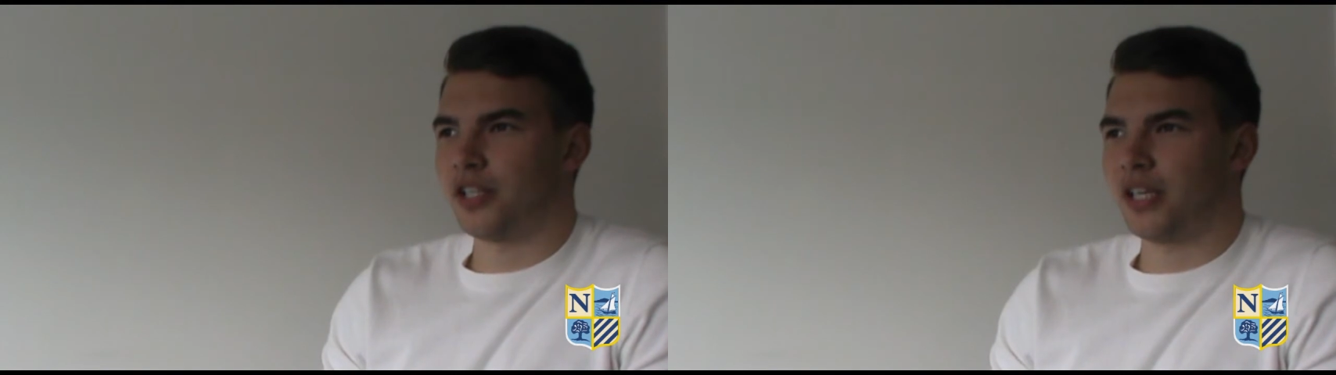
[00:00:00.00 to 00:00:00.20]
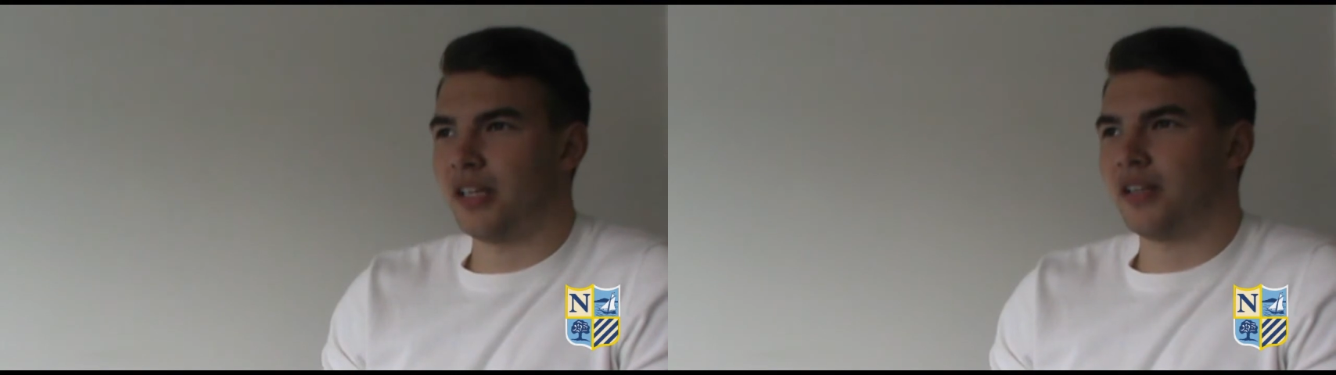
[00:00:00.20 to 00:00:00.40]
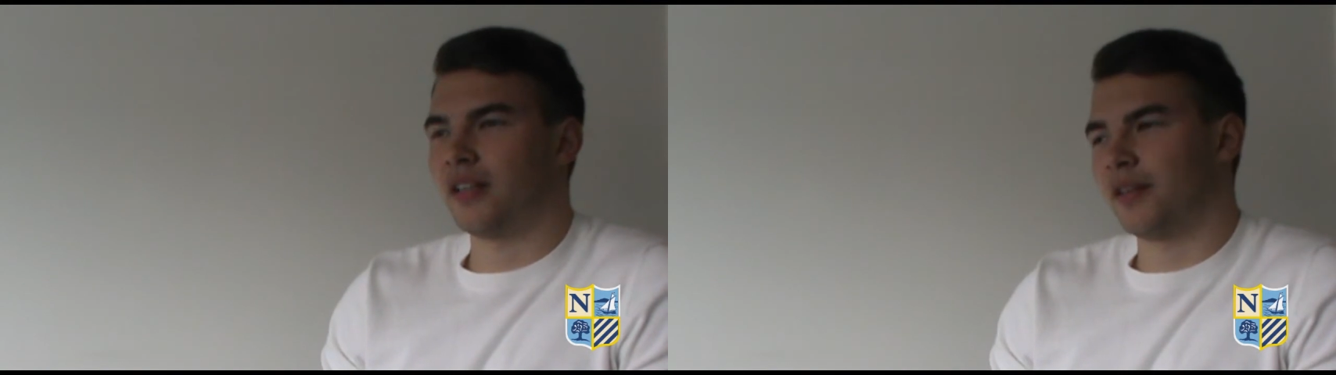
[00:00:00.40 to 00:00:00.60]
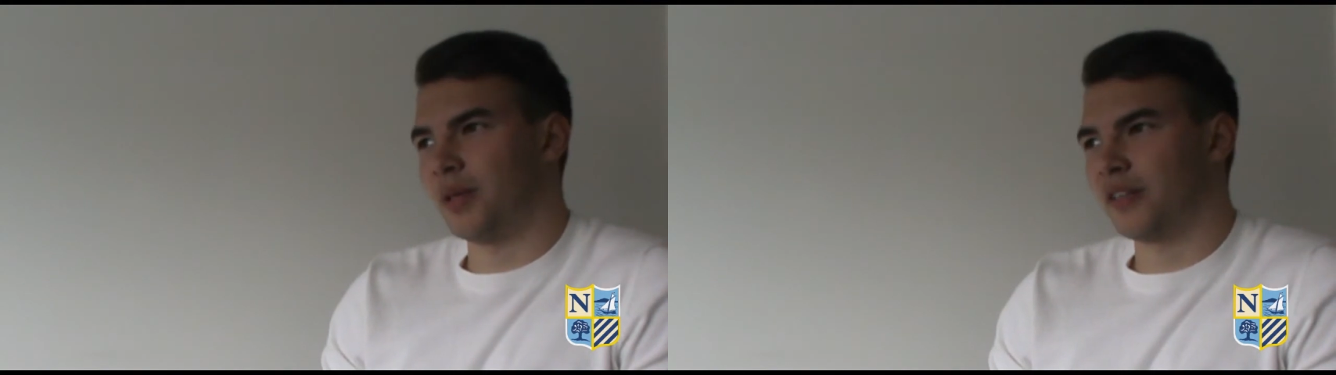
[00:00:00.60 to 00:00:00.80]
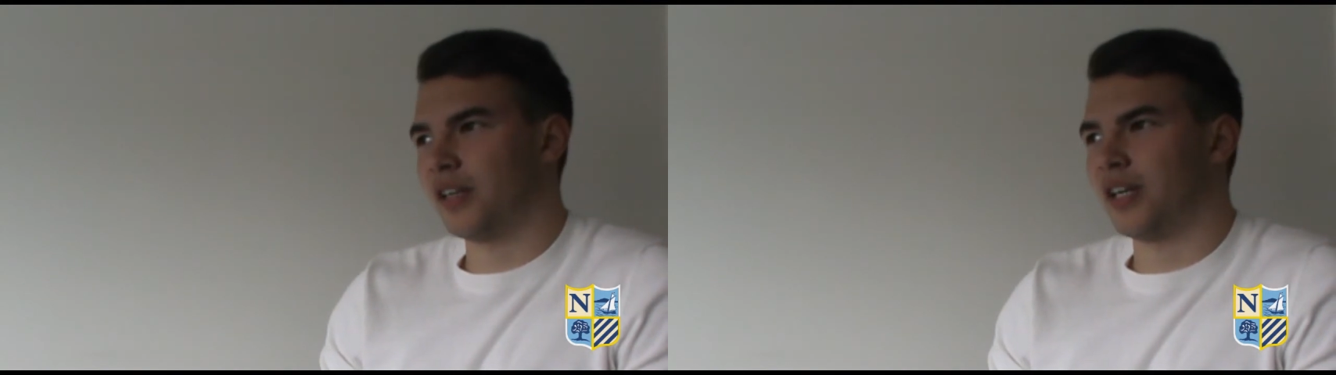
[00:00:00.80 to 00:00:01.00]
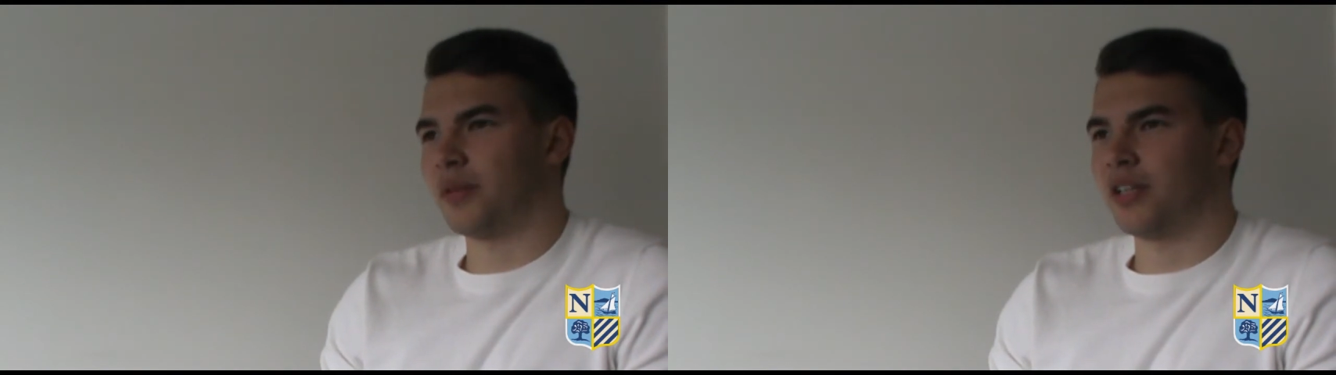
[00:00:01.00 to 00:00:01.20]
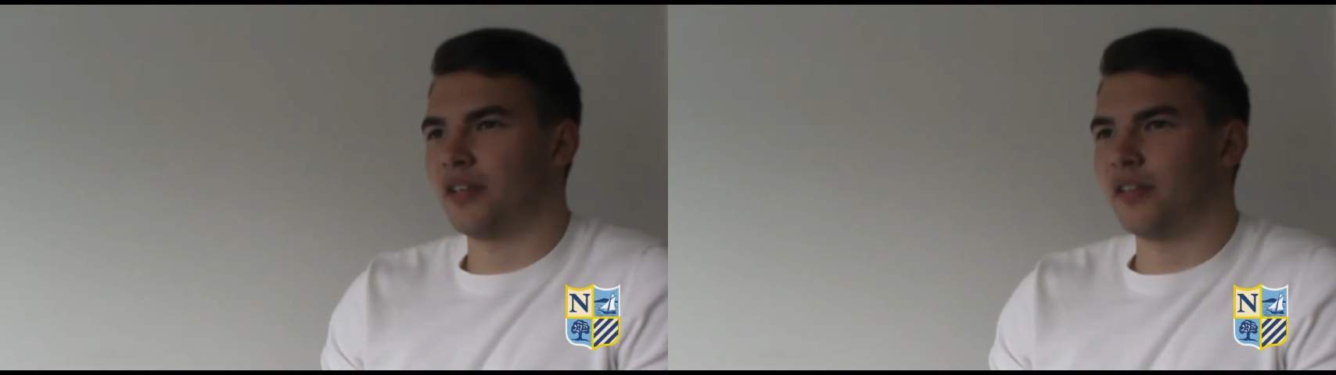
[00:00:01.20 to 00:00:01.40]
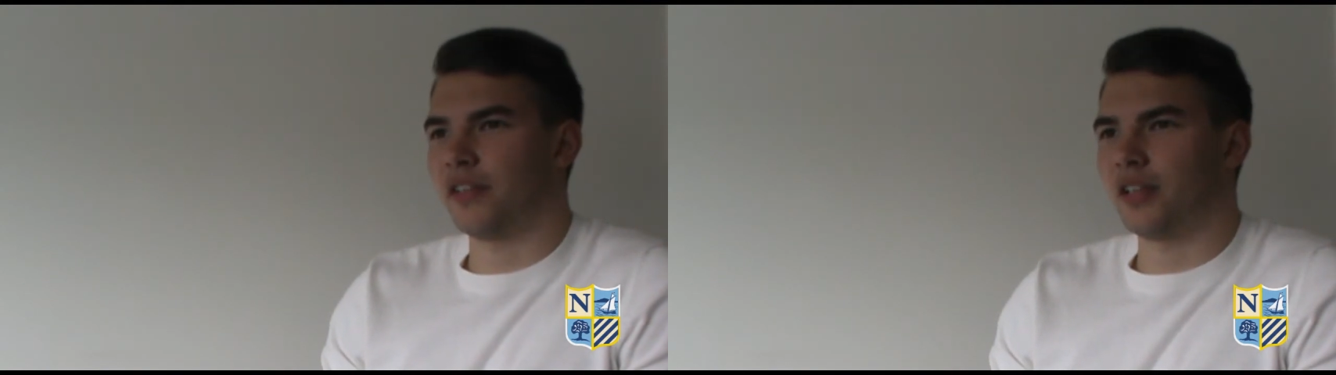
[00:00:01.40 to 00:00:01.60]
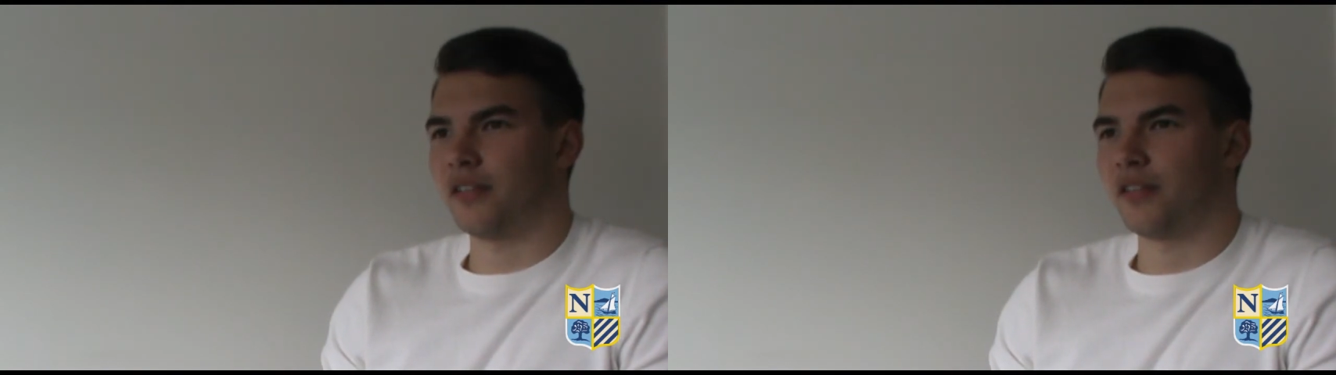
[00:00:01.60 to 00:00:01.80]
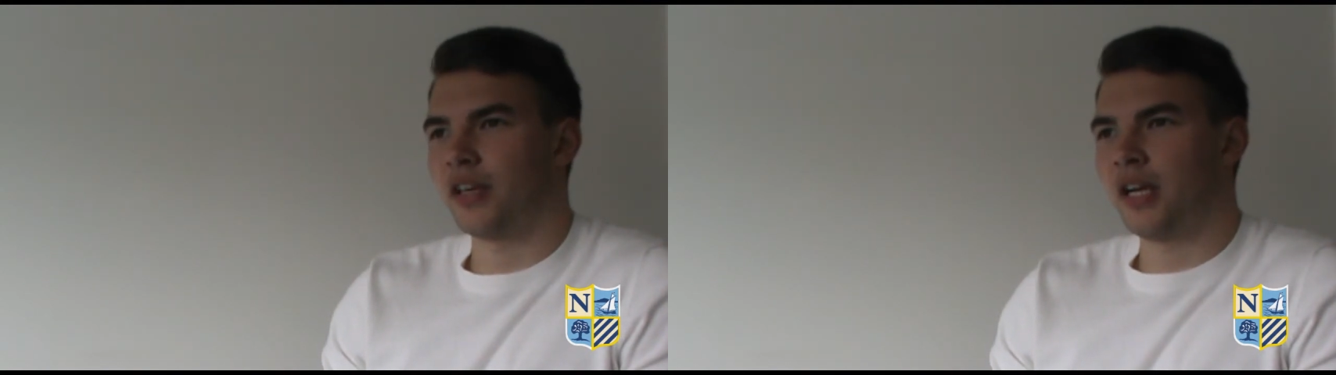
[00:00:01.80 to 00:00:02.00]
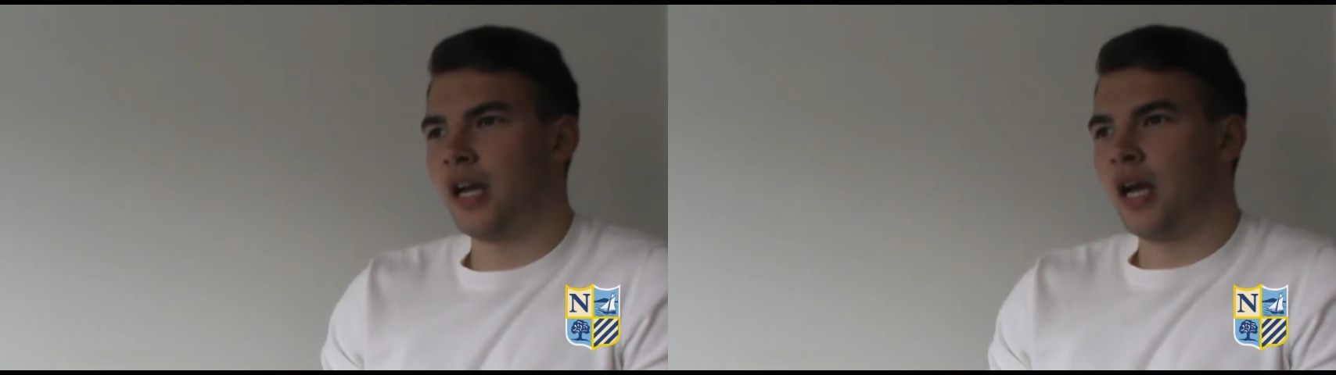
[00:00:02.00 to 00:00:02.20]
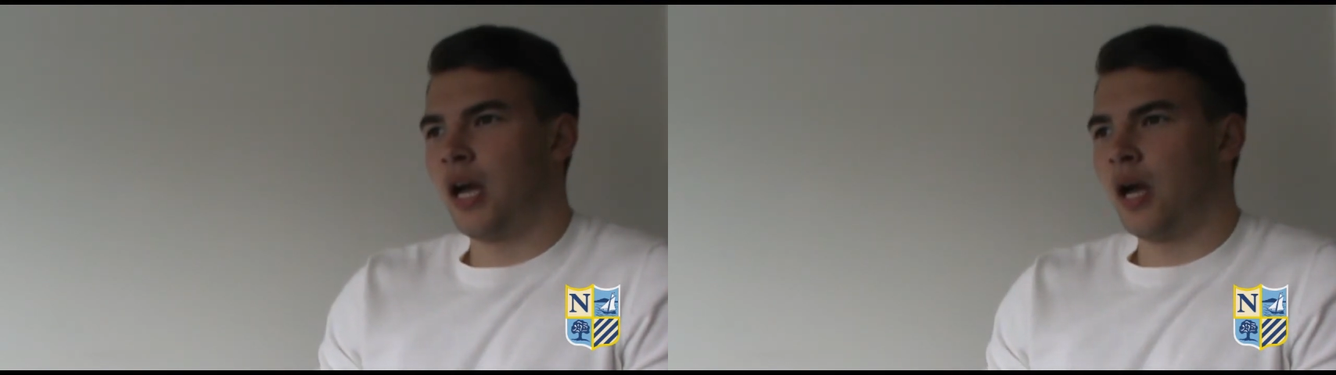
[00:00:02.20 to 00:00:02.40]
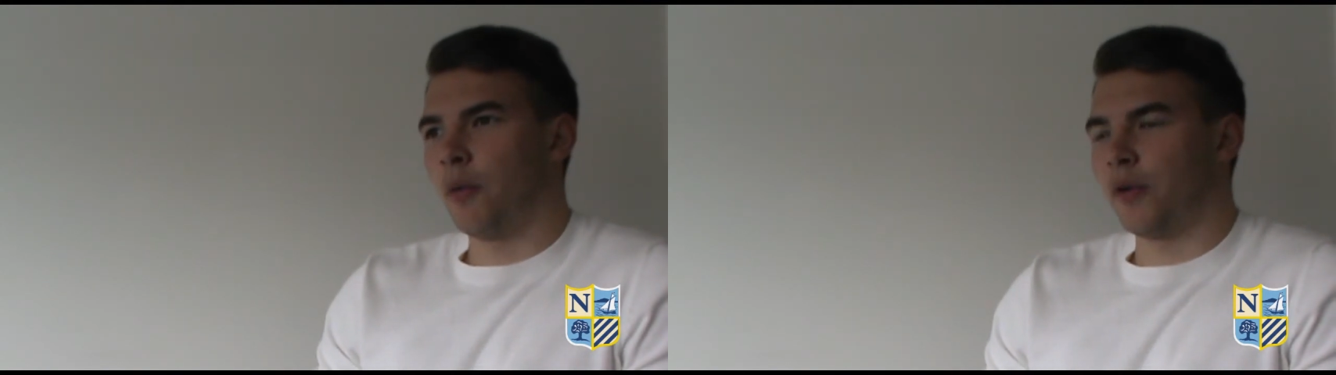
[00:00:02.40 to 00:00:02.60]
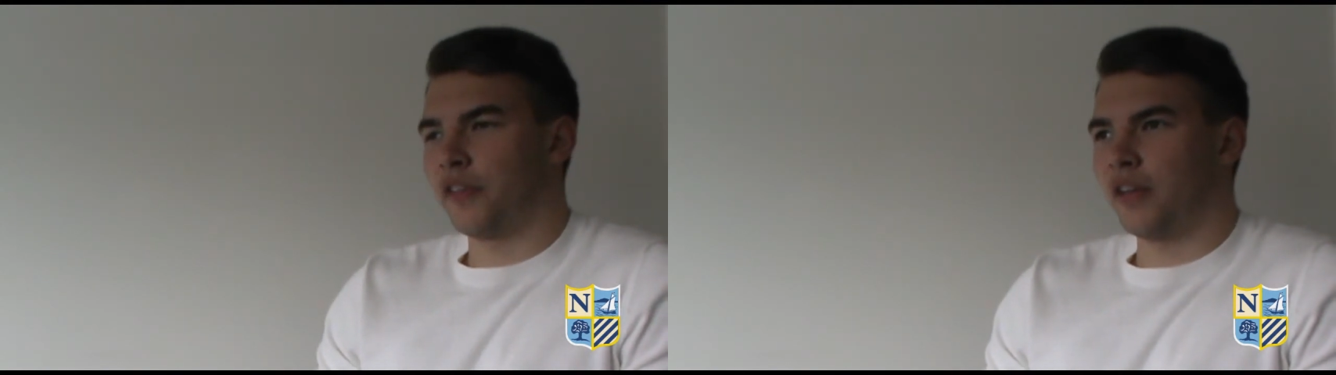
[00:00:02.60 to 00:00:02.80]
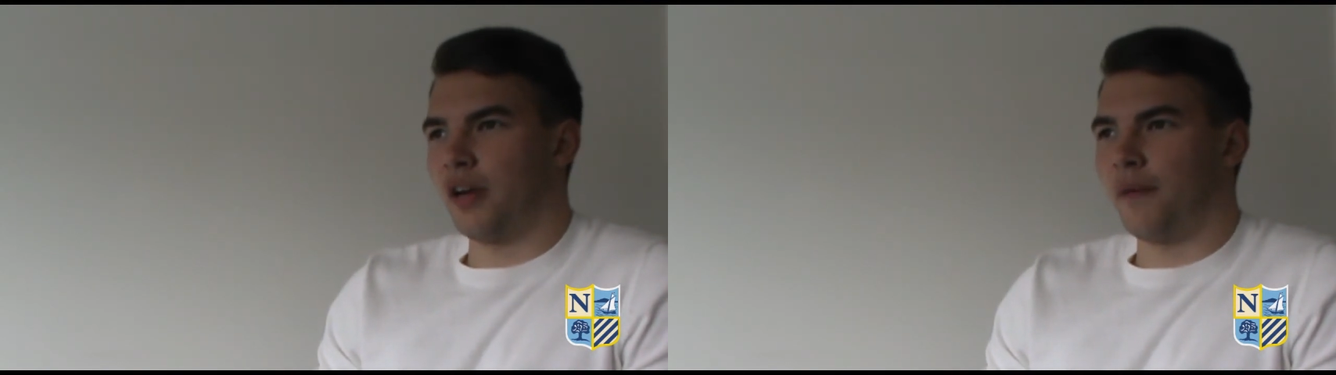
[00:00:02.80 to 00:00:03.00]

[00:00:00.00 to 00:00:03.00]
here and in my time here in New Zealand was